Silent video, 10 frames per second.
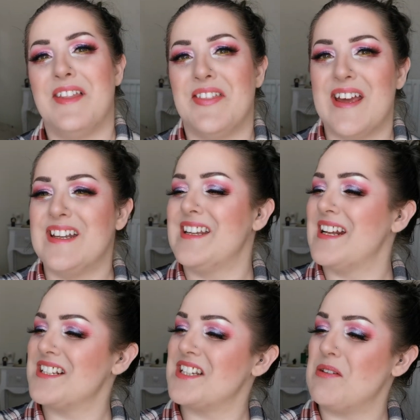and then
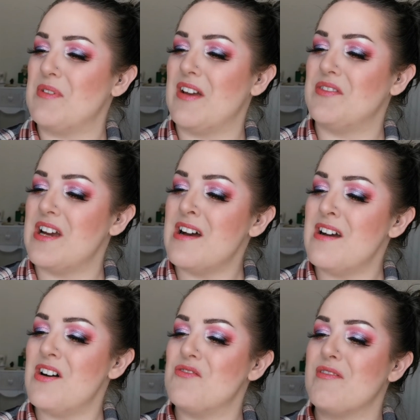next up we have the I
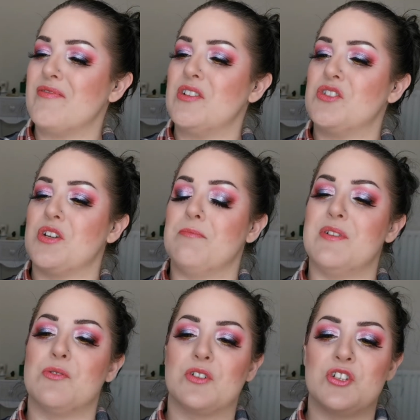Heart Revolution
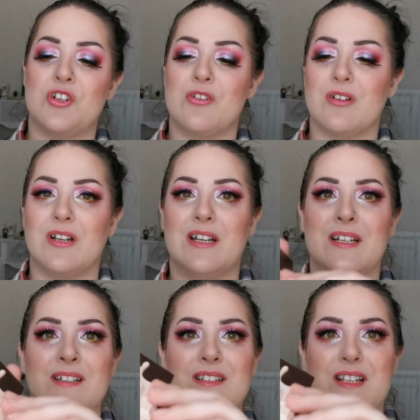Milk
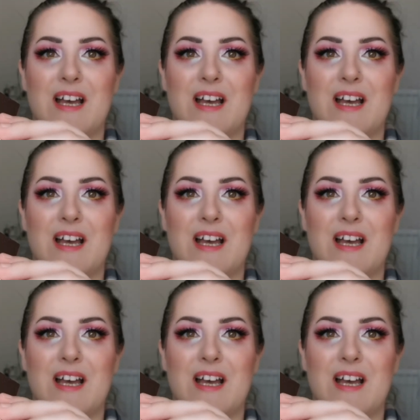Chocolate